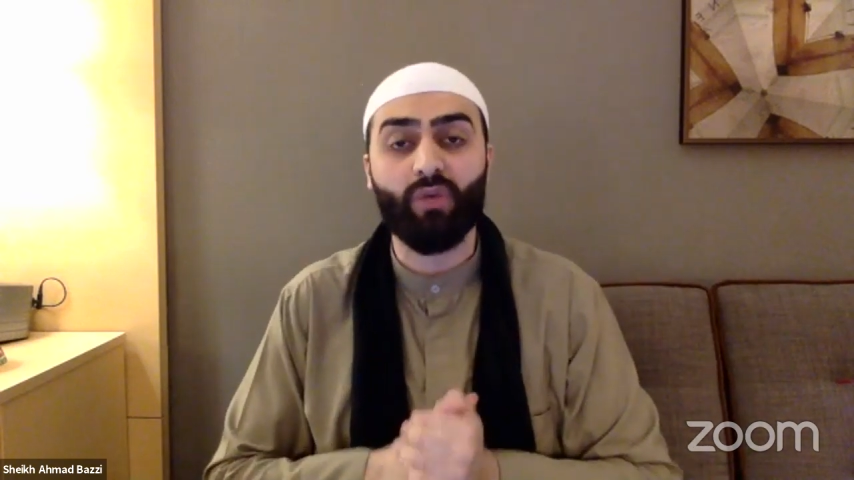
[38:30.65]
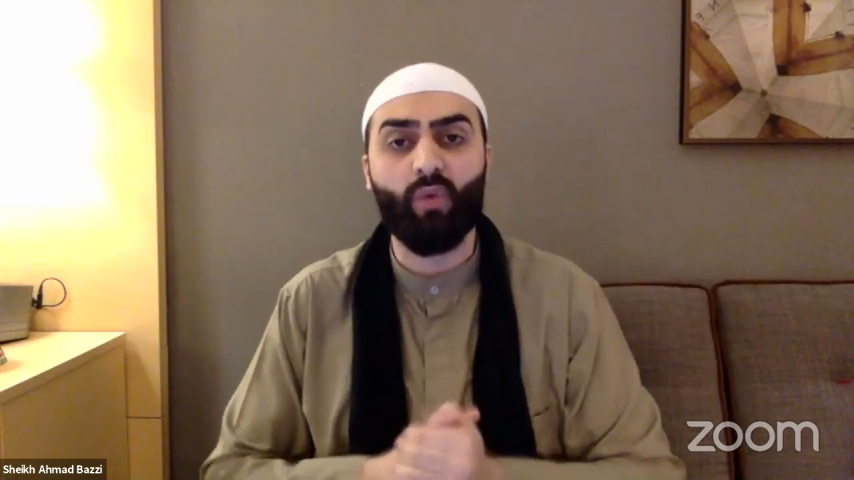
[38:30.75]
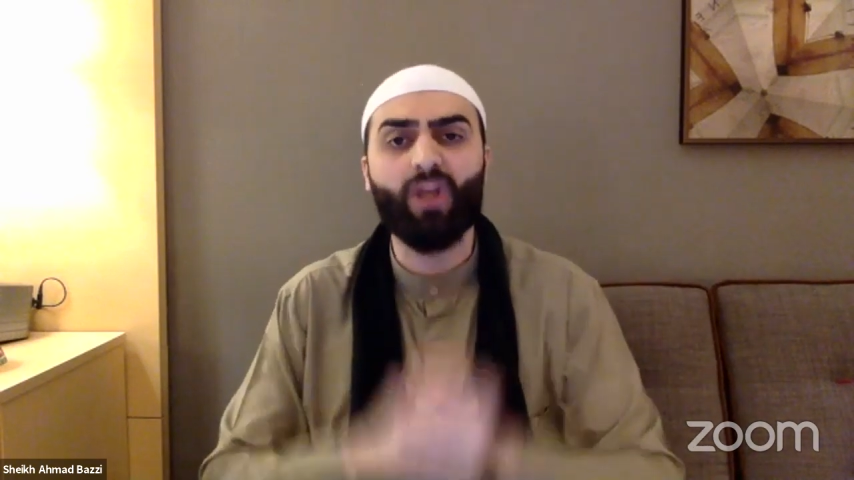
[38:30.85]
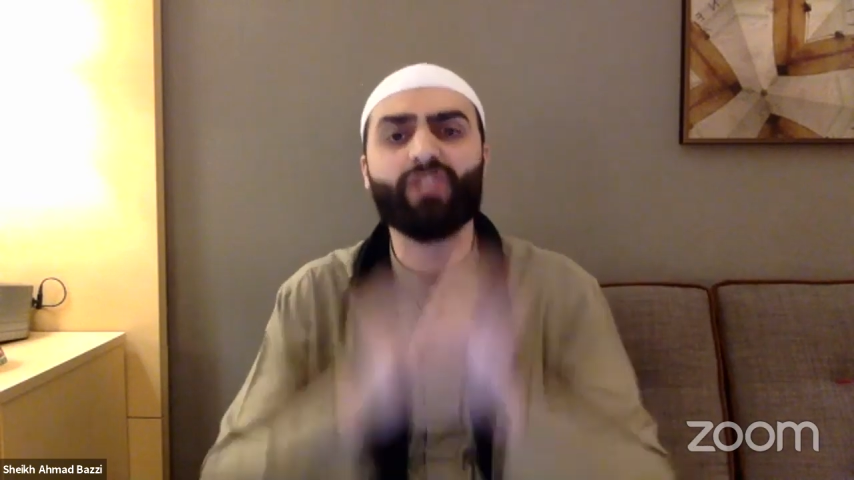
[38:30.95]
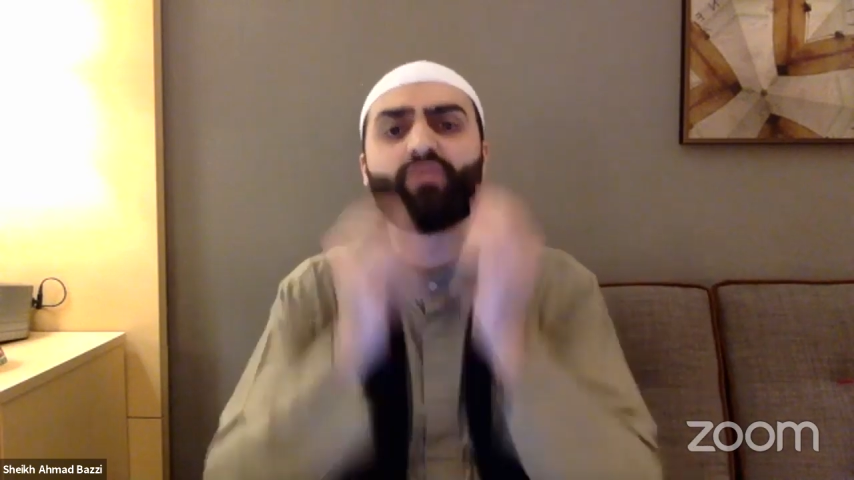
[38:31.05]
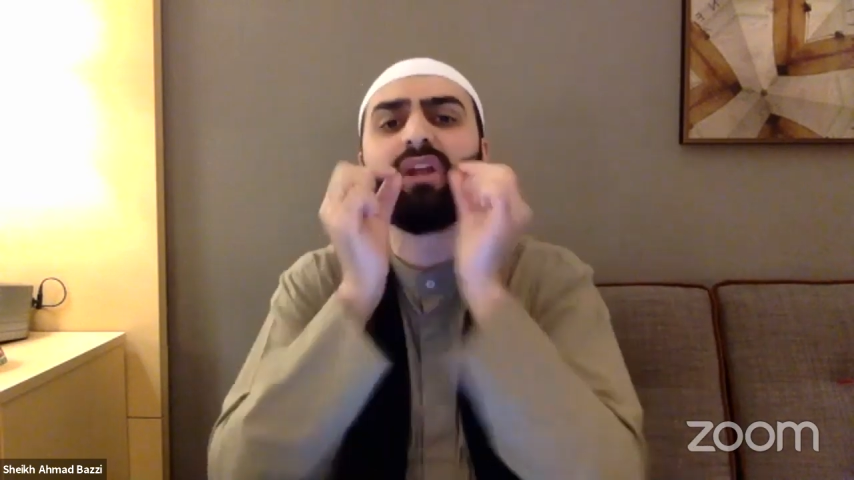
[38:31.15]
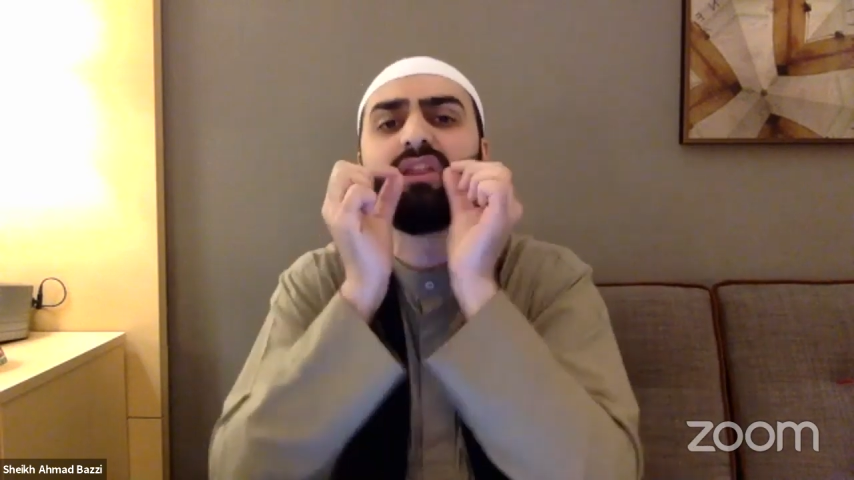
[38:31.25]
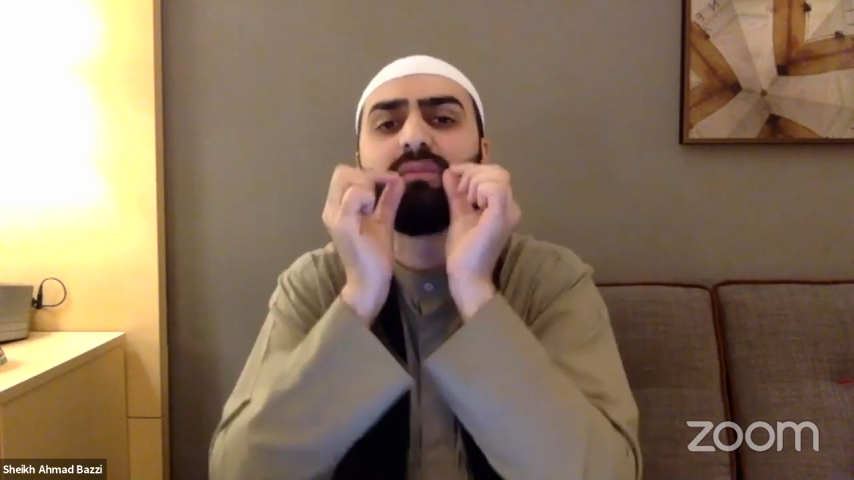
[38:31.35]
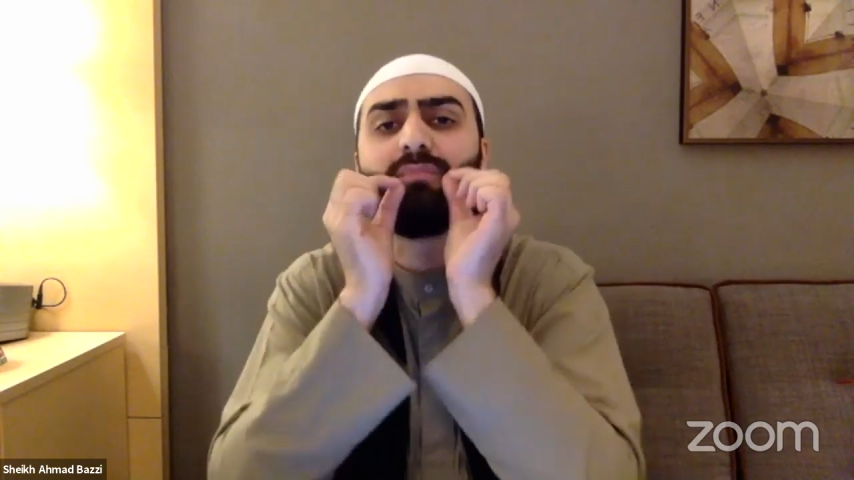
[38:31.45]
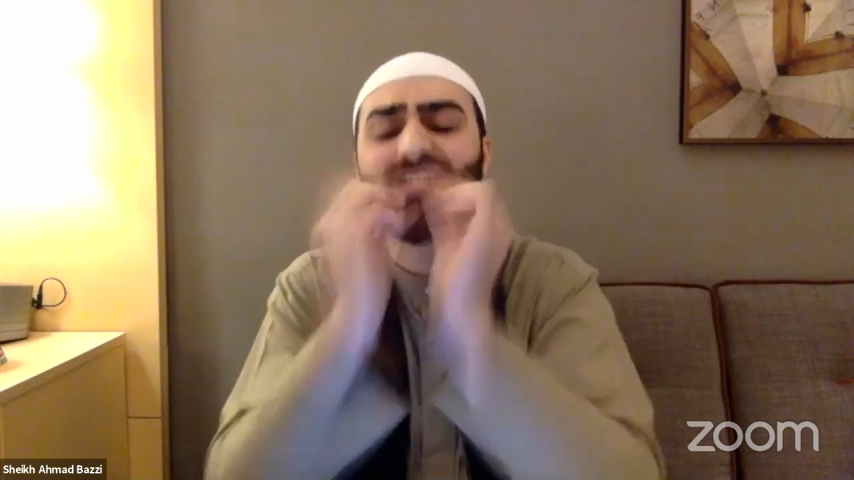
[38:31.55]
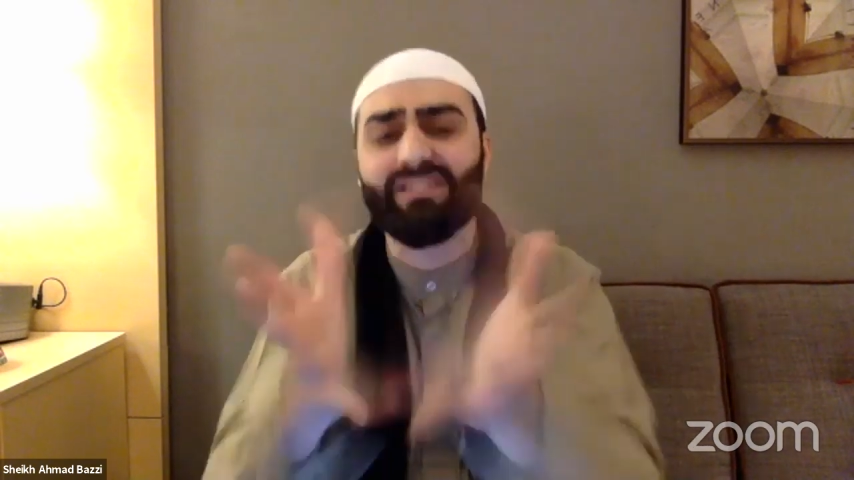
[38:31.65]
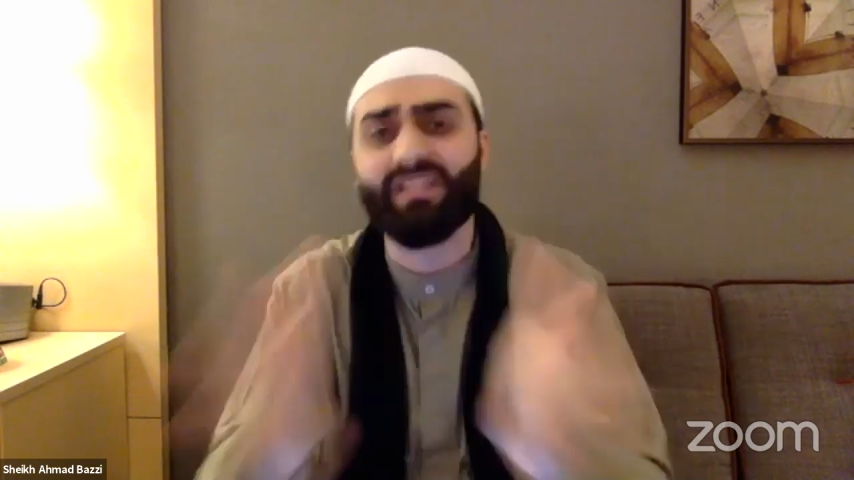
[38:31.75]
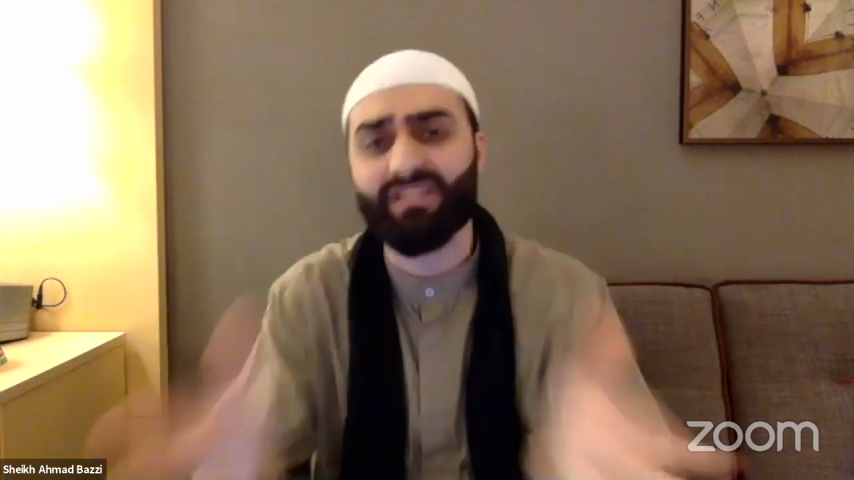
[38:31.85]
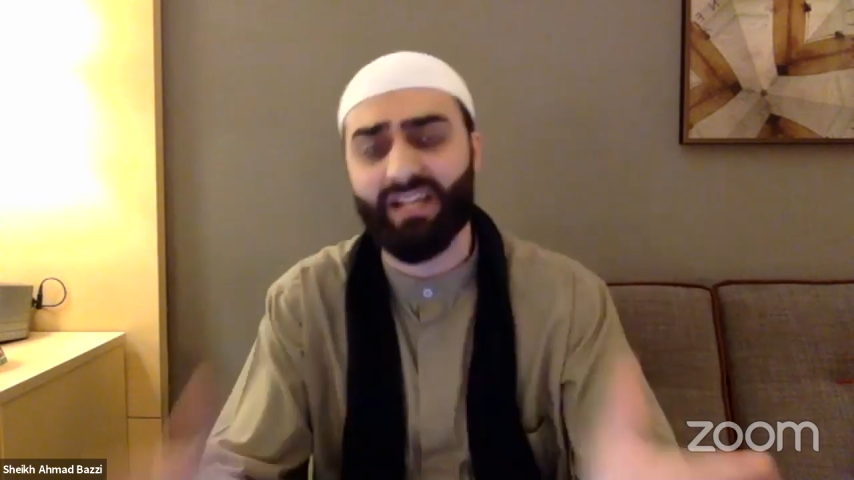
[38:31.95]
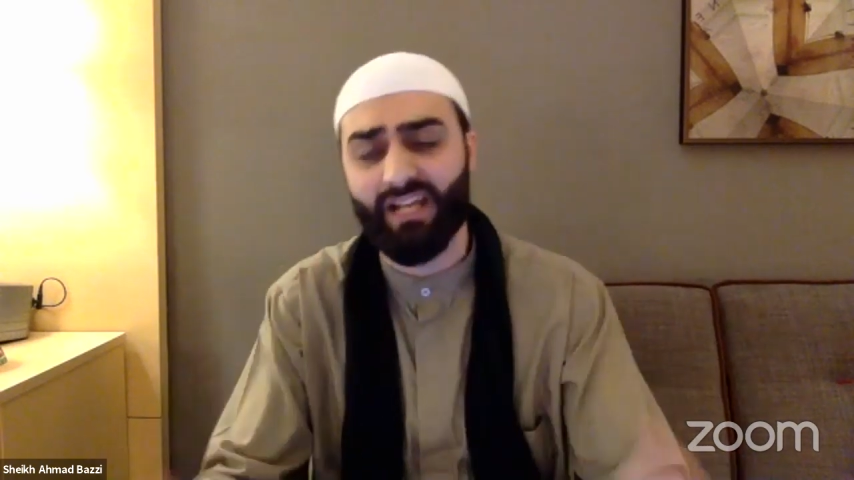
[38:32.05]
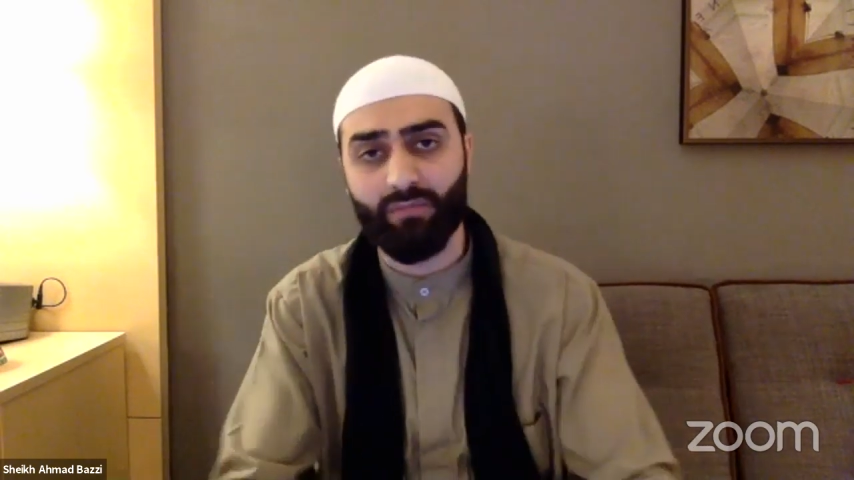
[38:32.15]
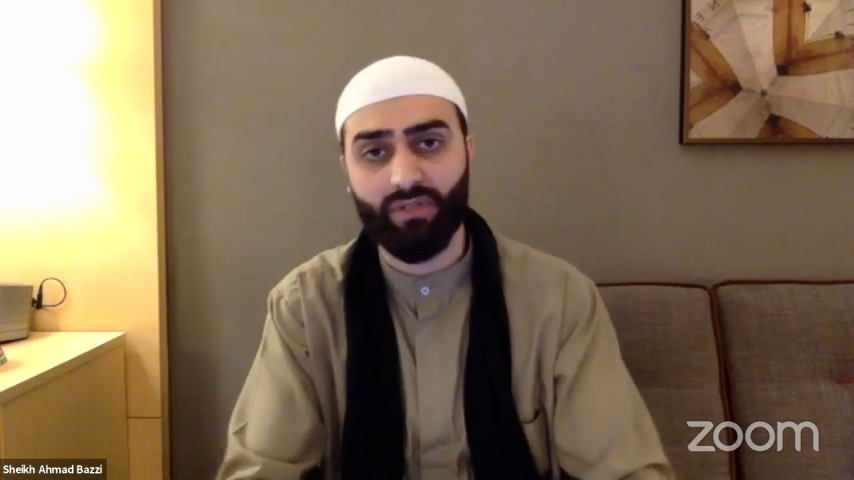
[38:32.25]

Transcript: What is one of the best things that I can be